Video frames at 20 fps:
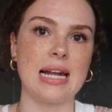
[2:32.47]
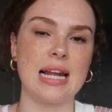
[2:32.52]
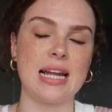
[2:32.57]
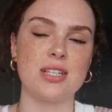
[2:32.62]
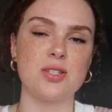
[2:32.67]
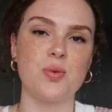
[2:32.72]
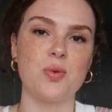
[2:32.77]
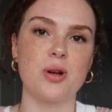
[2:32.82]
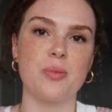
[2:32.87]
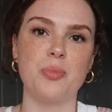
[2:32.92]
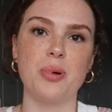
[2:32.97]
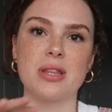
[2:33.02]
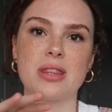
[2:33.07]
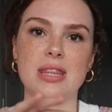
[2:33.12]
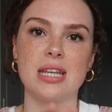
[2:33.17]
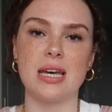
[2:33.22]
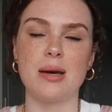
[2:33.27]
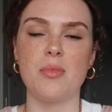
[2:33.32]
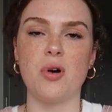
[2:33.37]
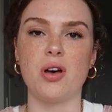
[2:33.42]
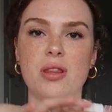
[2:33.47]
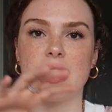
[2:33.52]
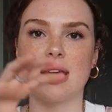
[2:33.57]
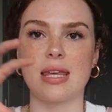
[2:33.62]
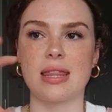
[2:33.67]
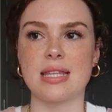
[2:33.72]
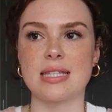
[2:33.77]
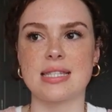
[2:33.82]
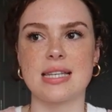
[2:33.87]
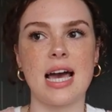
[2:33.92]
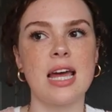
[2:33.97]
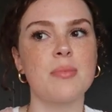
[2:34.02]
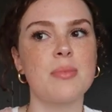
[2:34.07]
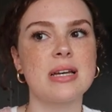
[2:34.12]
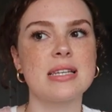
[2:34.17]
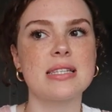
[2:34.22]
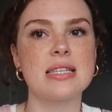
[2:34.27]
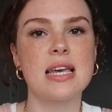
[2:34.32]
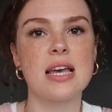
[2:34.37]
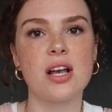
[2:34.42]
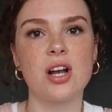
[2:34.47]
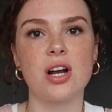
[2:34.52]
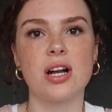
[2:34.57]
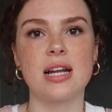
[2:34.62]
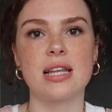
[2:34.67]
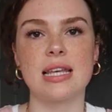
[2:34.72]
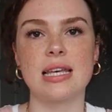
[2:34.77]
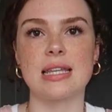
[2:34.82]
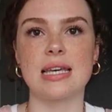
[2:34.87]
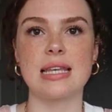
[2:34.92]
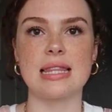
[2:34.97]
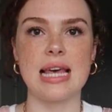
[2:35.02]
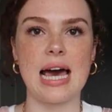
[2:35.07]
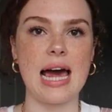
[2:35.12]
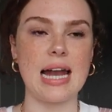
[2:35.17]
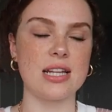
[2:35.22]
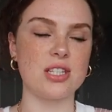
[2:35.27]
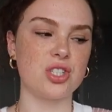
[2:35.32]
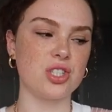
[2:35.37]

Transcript: I don't want to put them on like the side of my sink or anything like that.